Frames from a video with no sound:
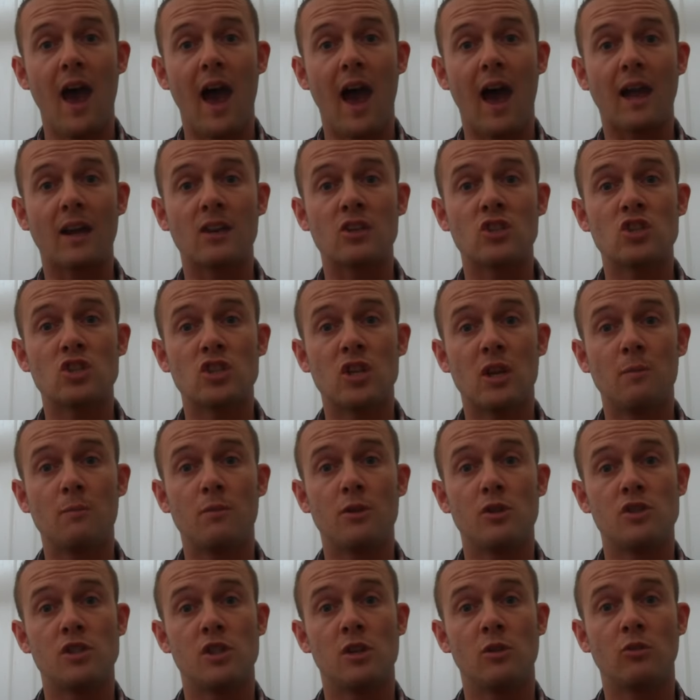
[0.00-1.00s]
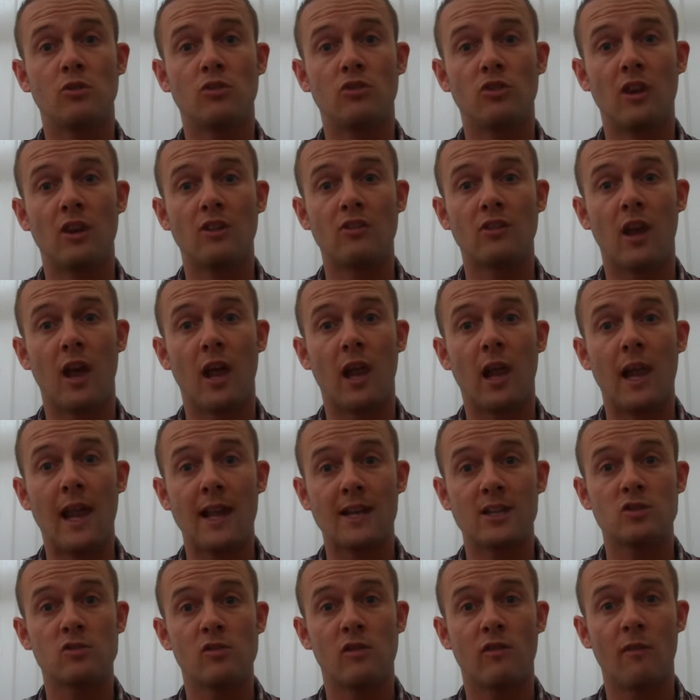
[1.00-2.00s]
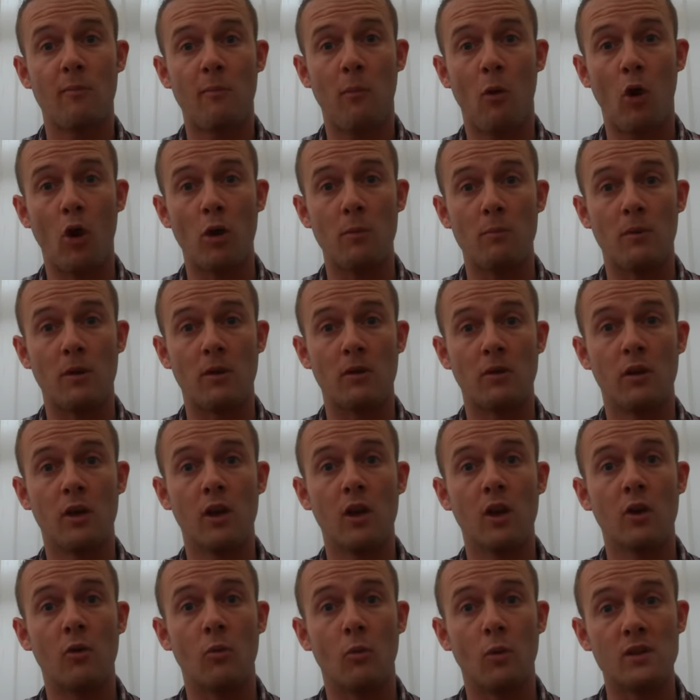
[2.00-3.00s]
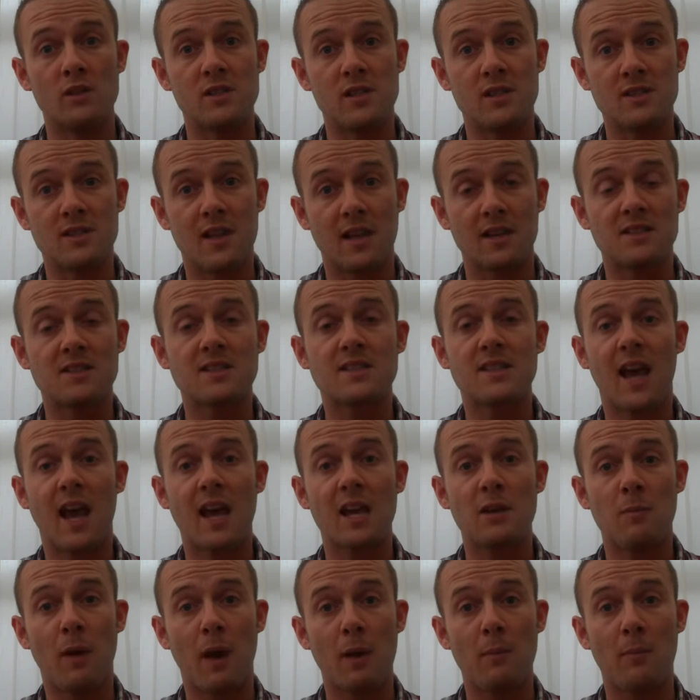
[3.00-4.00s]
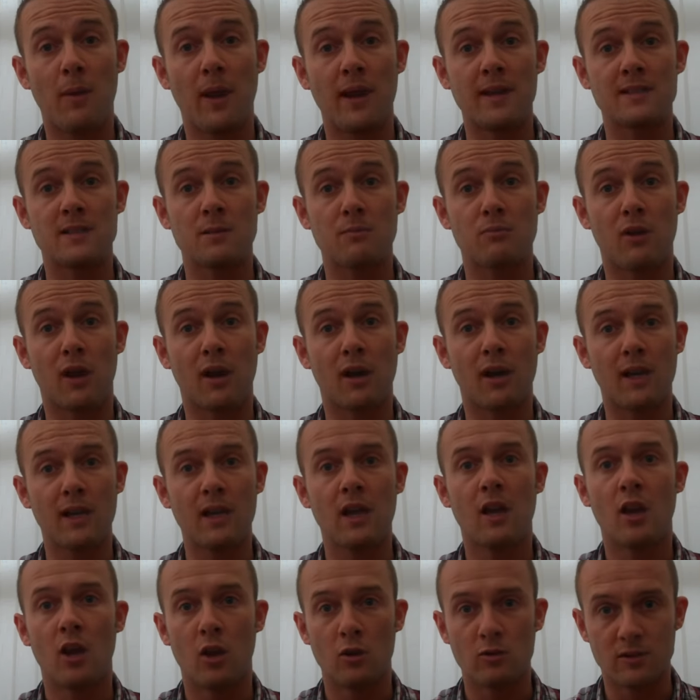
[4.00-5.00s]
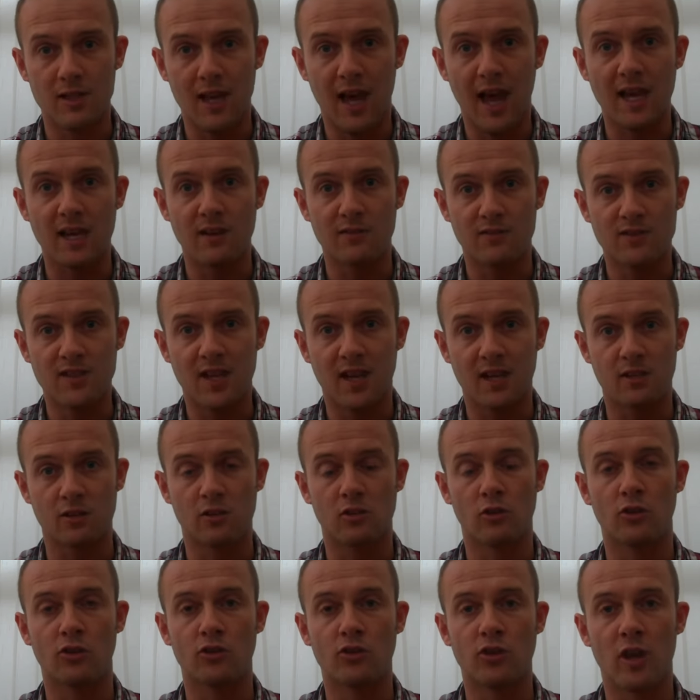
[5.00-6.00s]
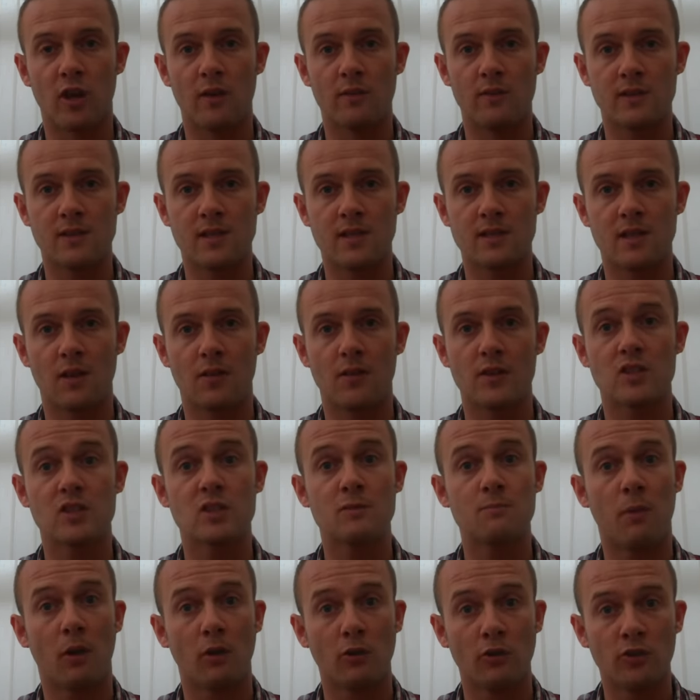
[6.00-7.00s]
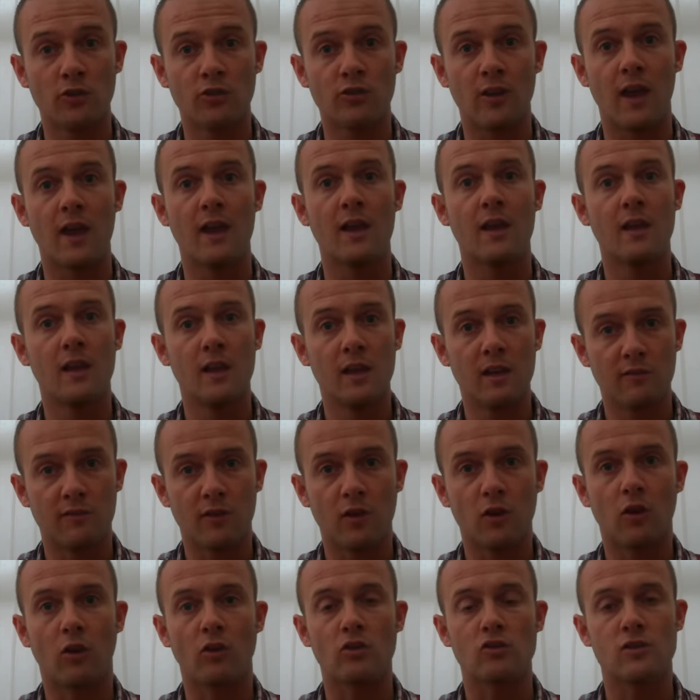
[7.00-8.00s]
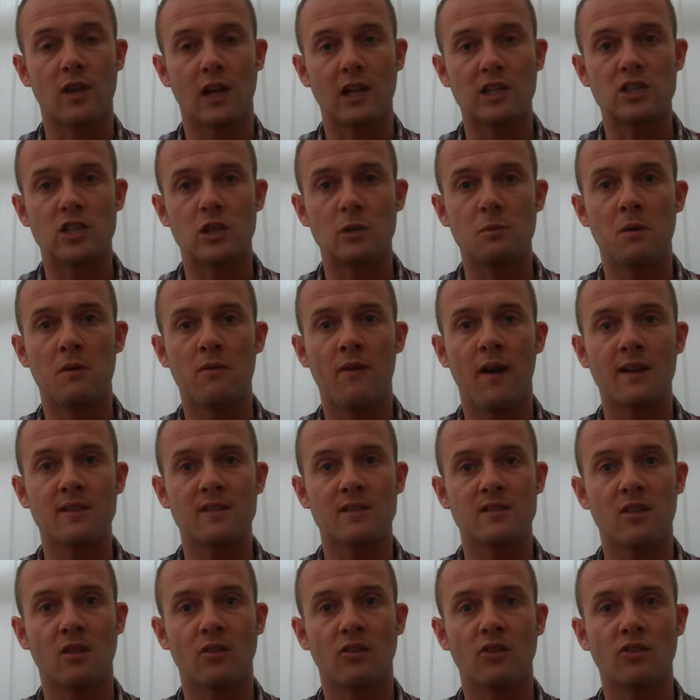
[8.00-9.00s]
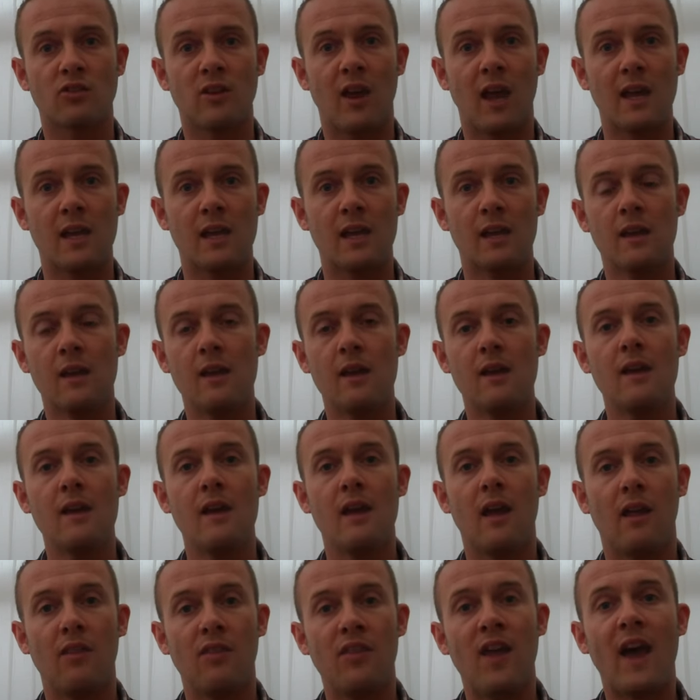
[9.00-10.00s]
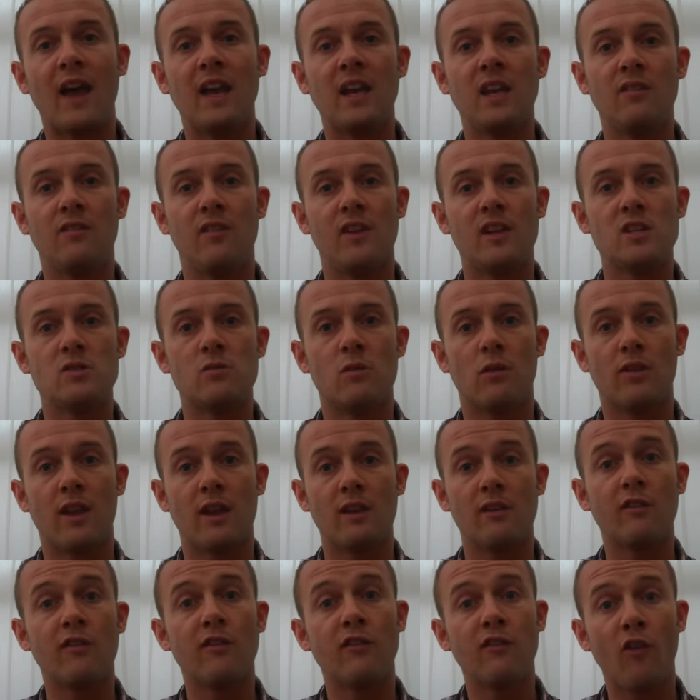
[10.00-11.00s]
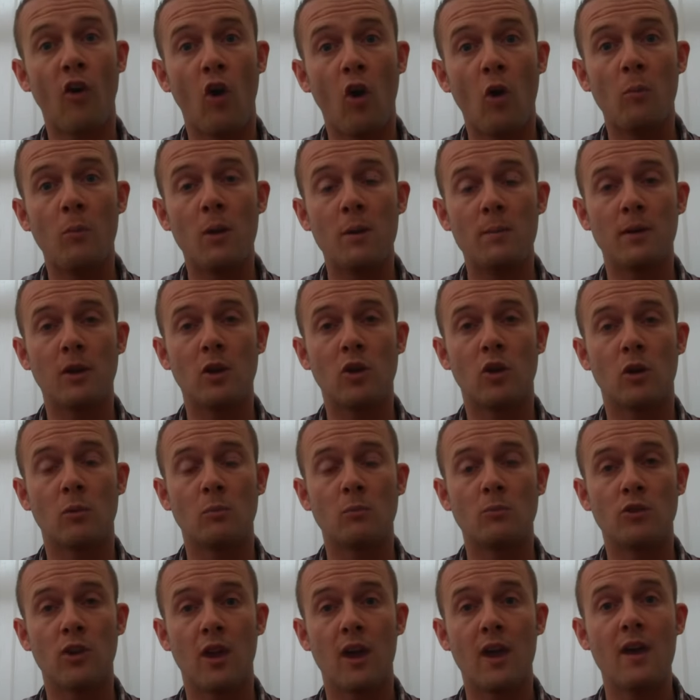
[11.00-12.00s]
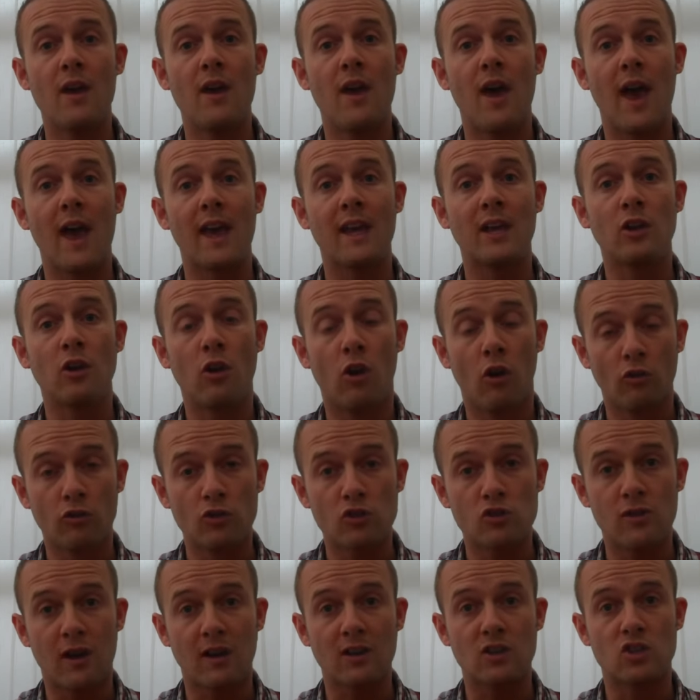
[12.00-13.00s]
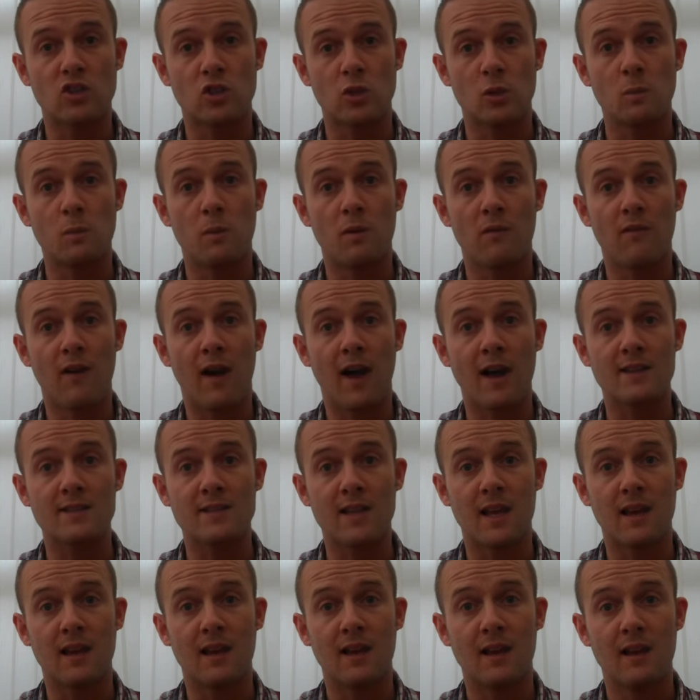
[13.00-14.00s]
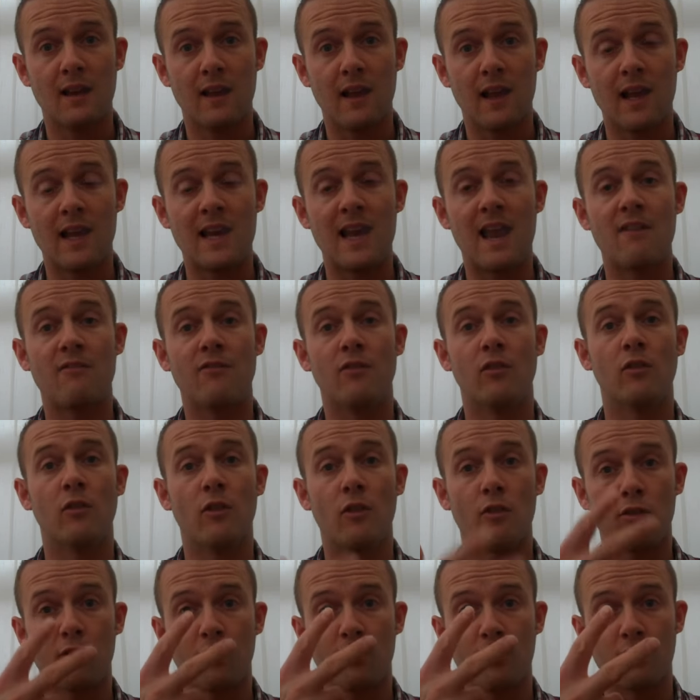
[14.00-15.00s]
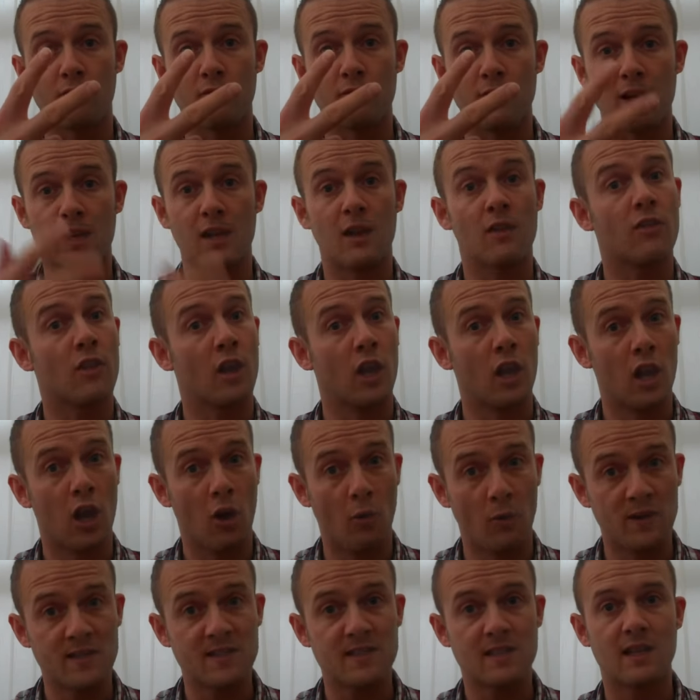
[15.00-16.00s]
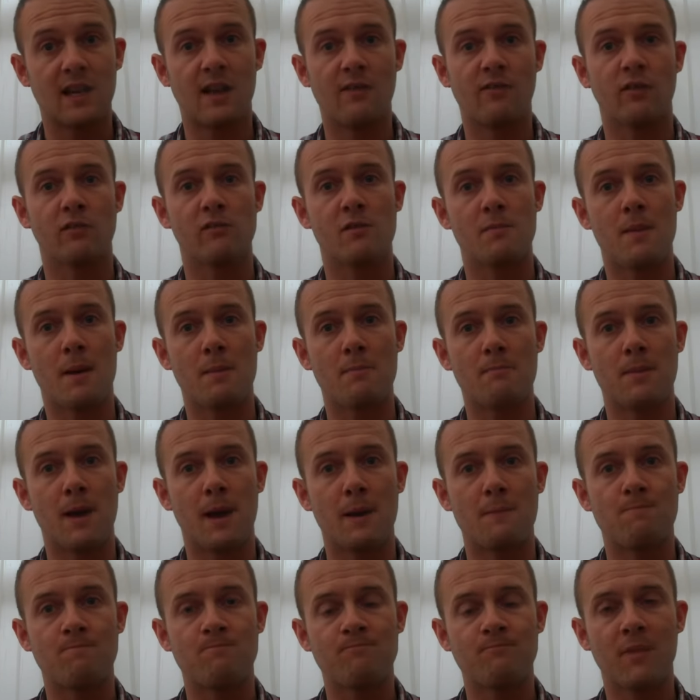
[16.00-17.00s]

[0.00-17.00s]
and she produces a letter of appointment which is then signed by Peter Bradley, who is the head of technical services and the sponsor for contract supervisors on site, and that individual then formally becomes a contract supervisor level 3, the lowest level, remember.